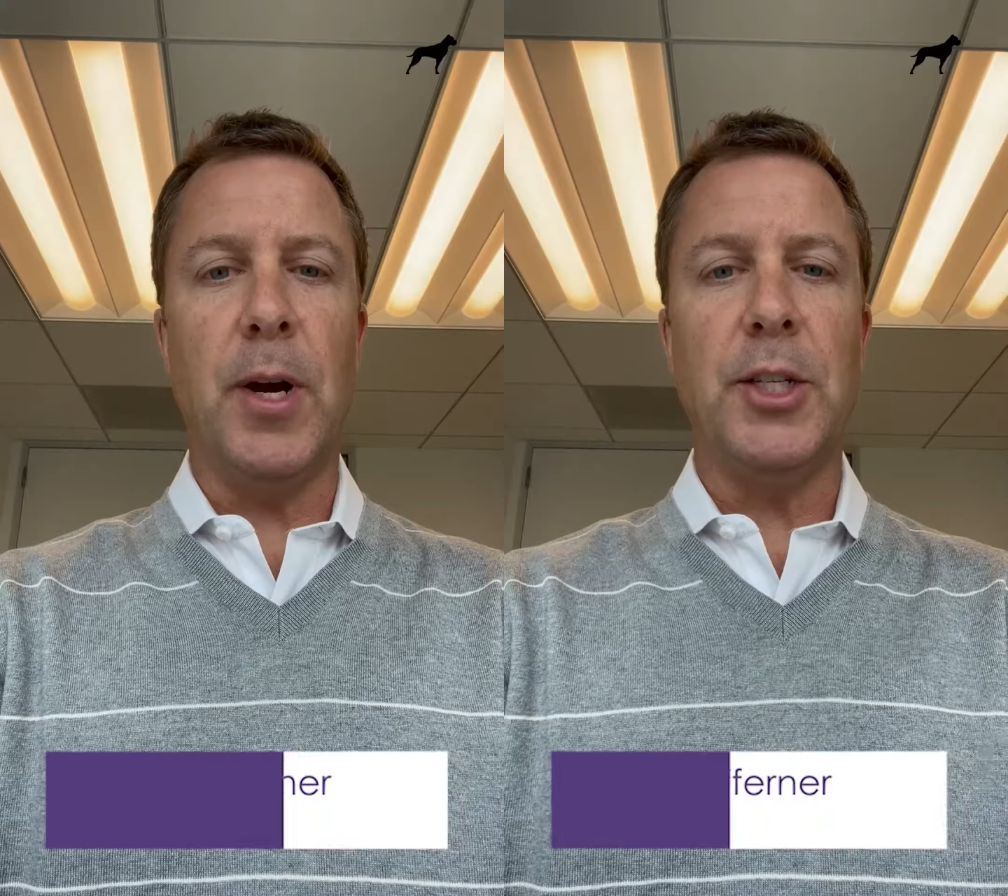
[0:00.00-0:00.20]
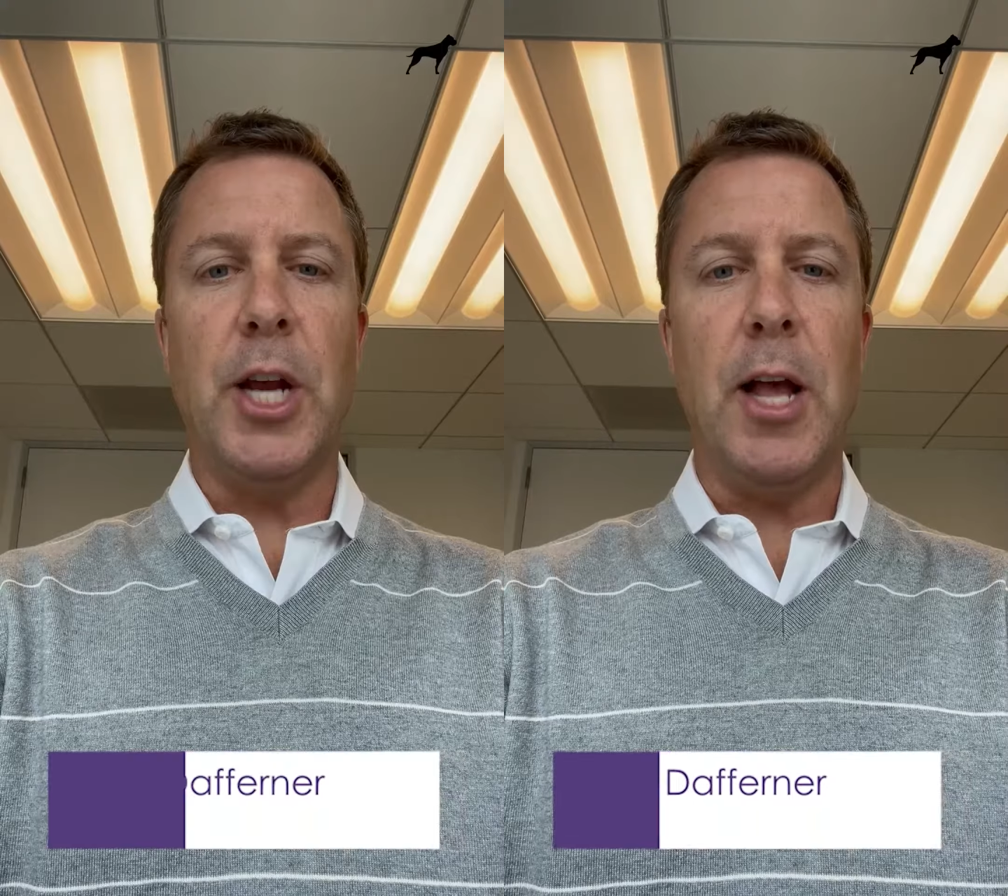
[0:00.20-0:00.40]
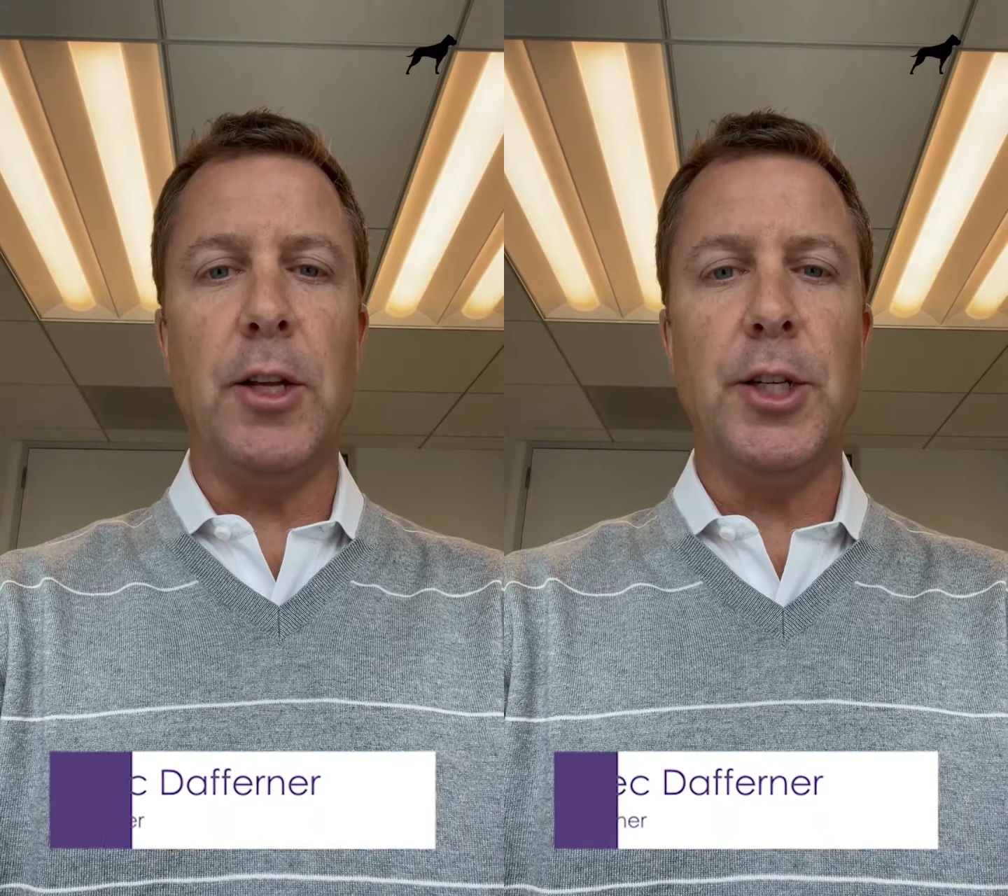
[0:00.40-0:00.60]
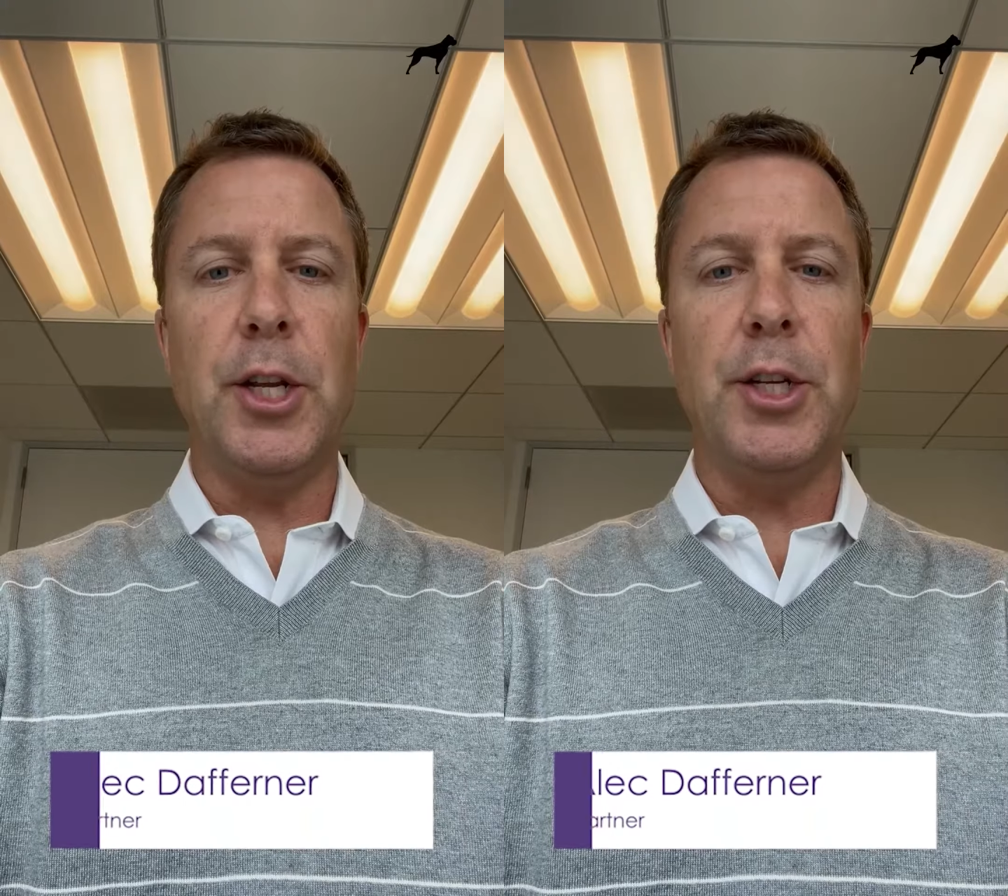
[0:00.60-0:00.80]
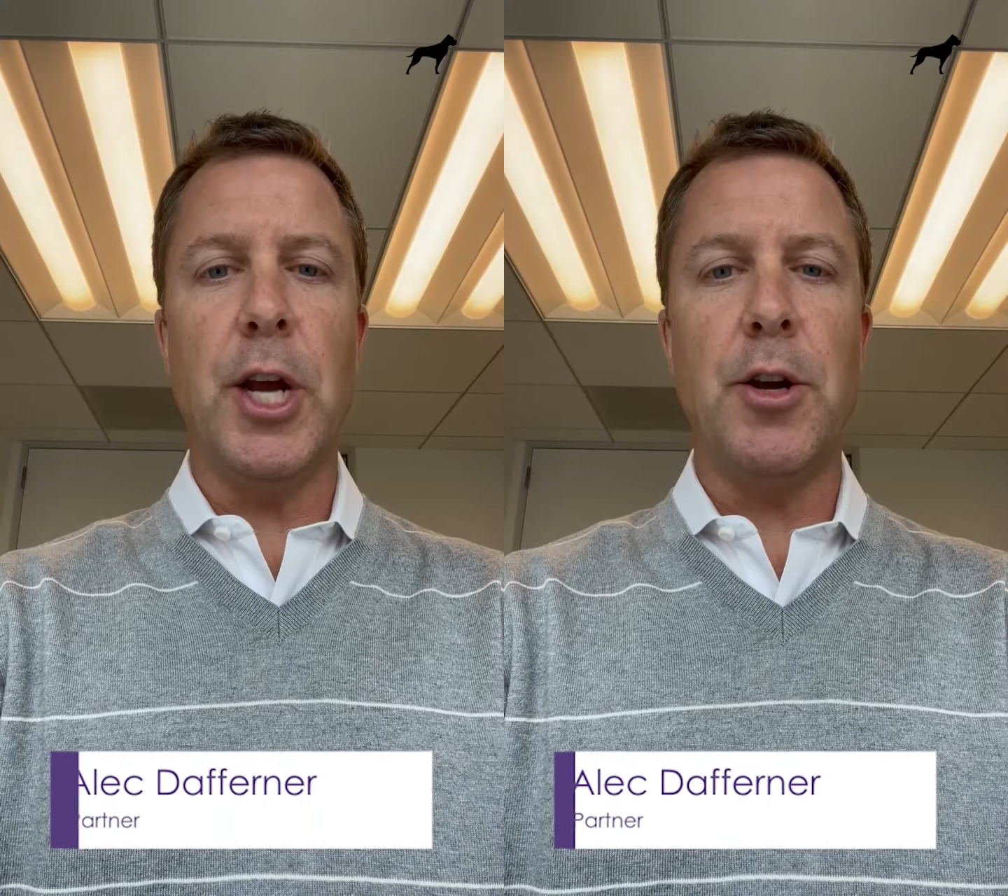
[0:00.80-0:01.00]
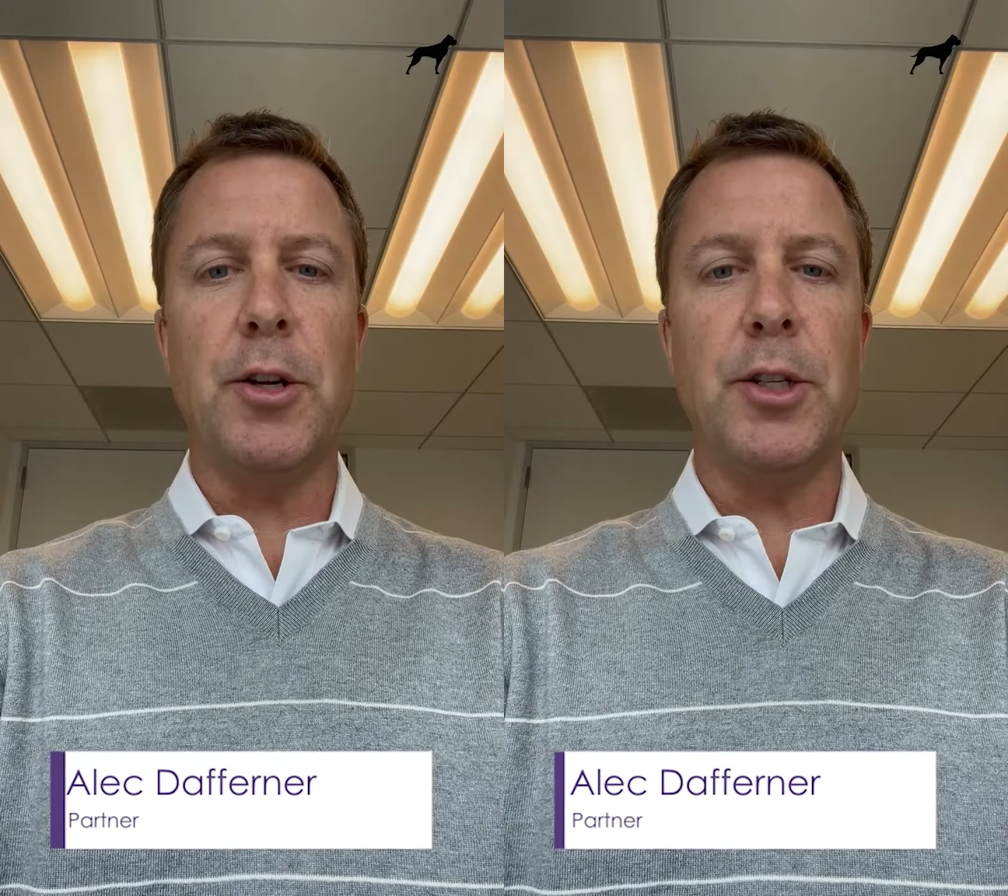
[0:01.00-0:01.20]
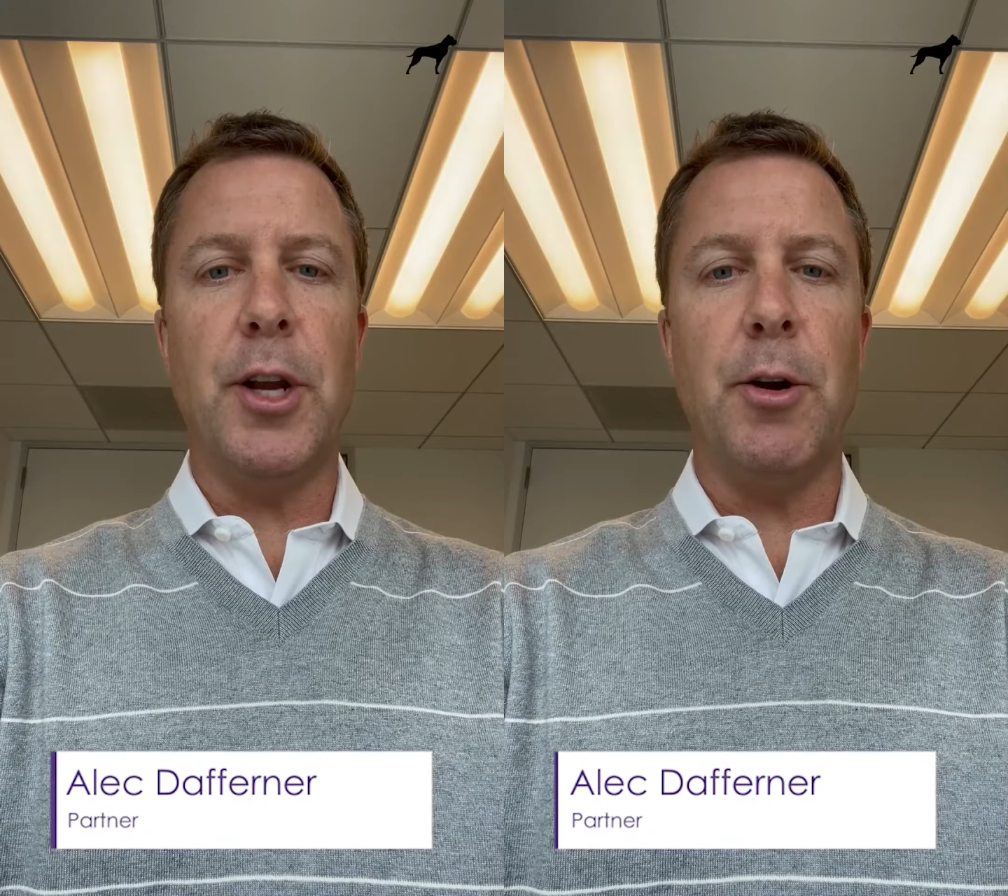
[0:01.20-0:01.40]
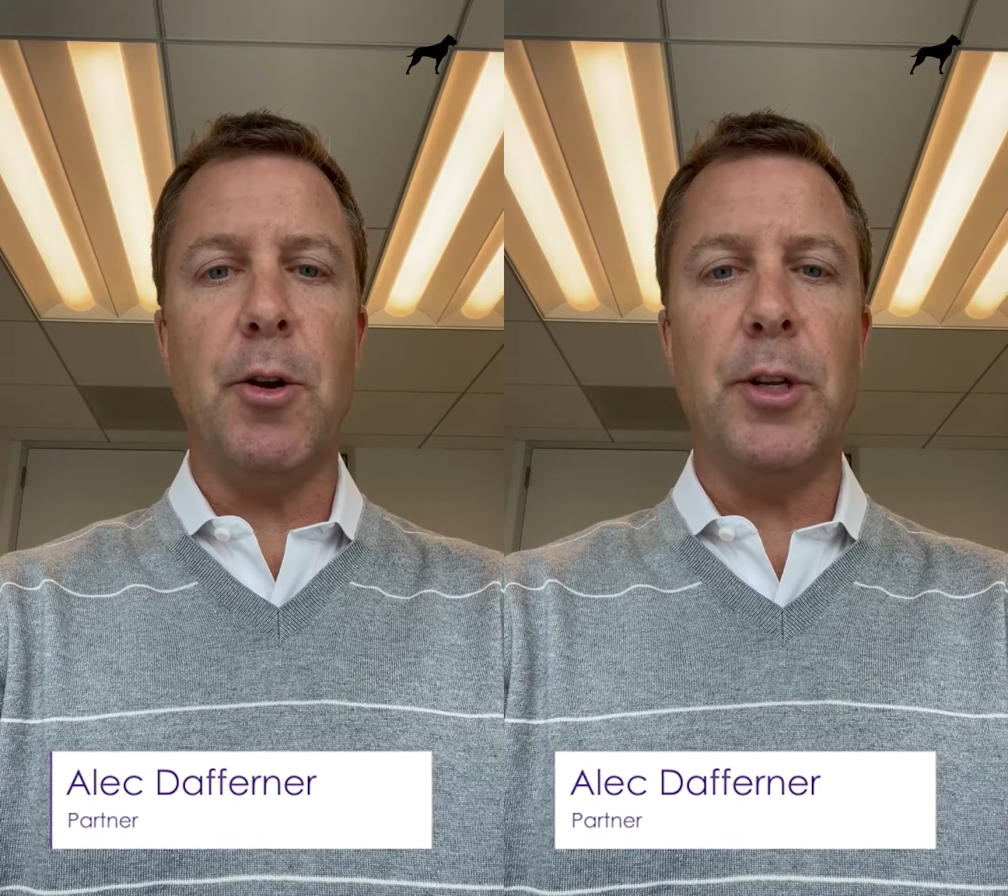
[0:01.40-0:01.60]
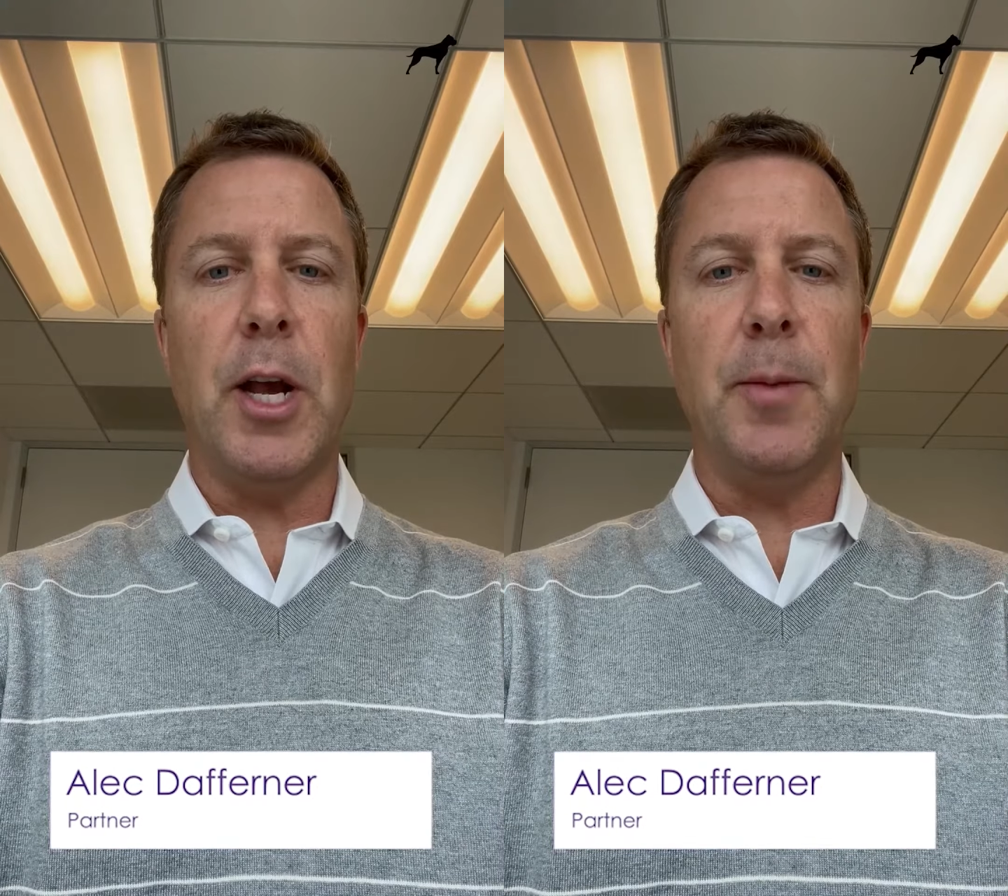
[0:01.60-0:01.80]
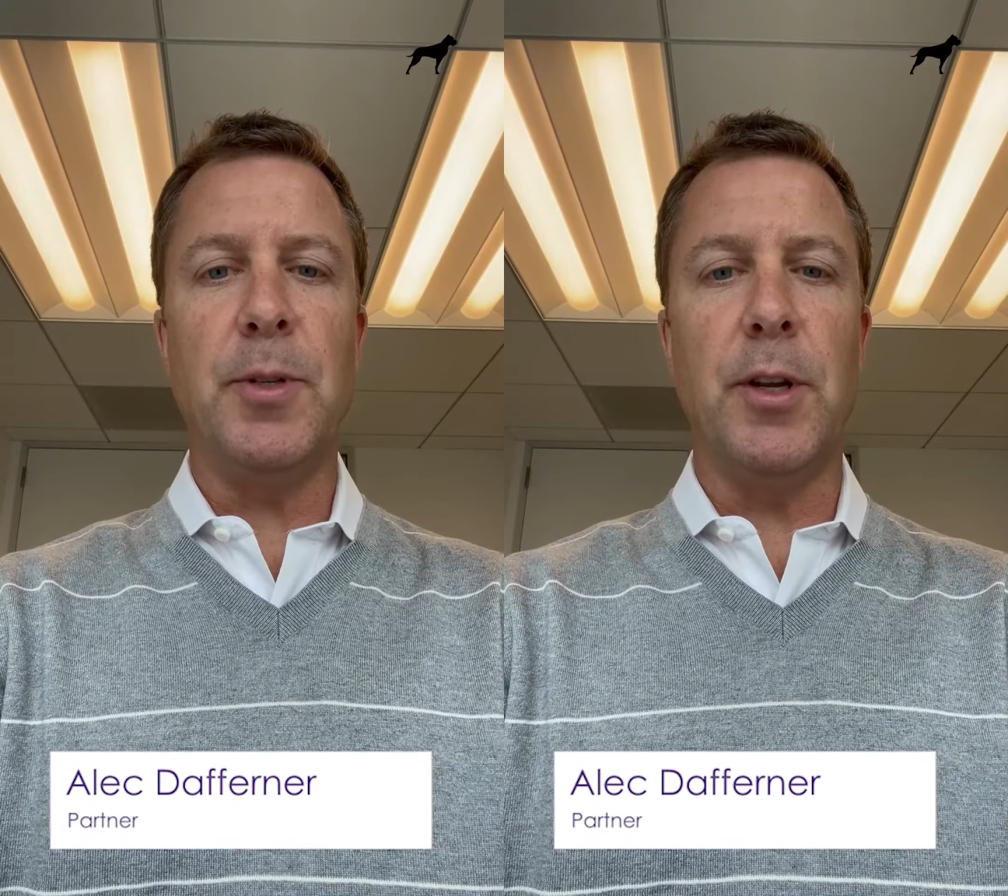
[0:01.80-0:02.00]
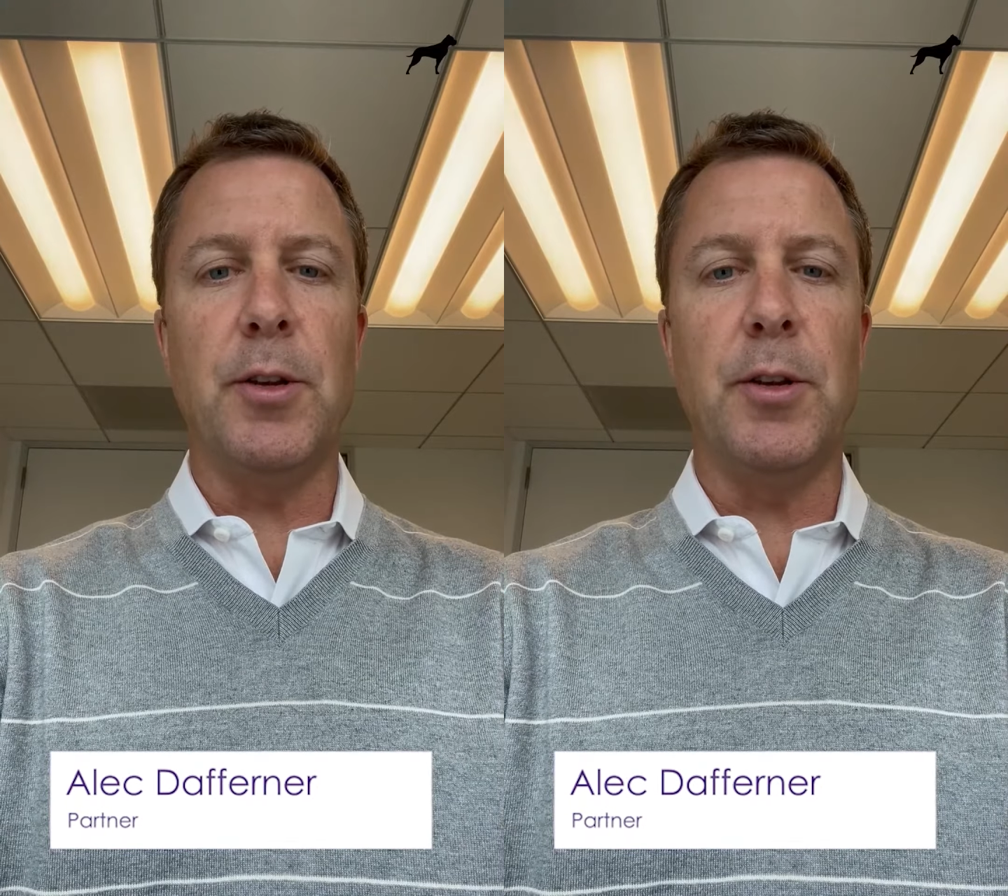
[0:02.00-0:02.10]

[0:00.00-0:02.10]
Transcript: challenging gender stereotypes and